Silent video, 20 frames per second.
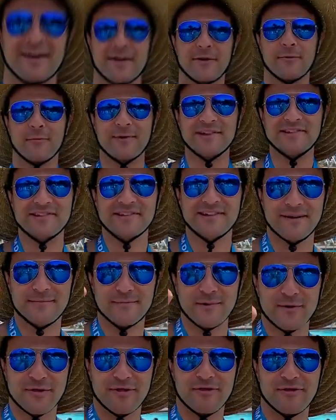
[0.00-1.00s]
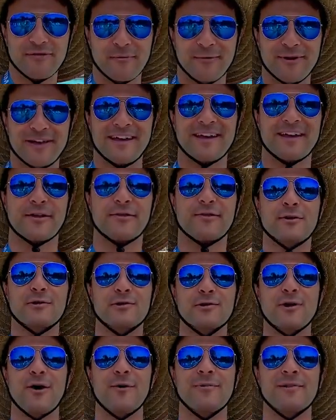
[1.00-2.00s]
Reason number three, the
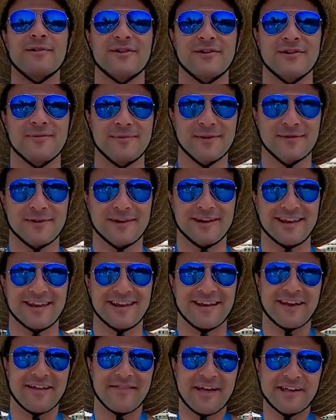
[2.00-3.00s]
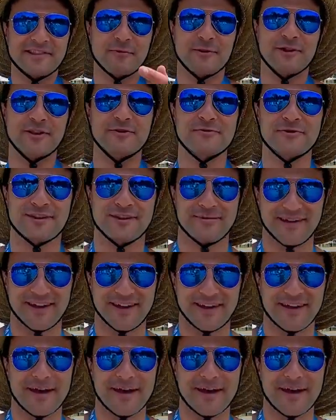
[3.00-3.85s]
global community. That's where you come in.